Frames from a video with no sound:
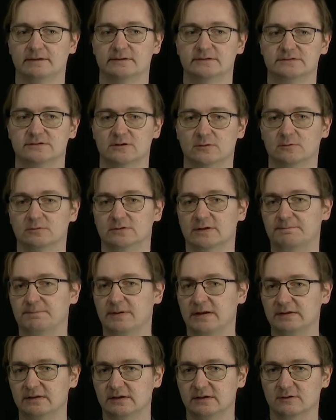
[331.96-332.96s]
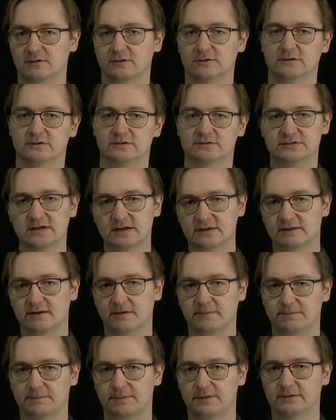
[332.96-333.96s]
So depending on your
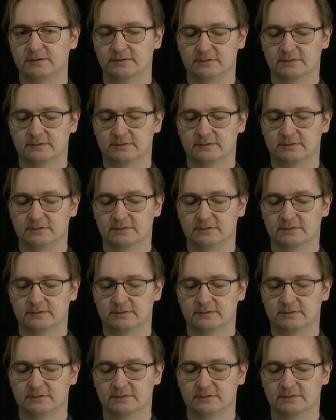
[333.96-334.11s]
setup,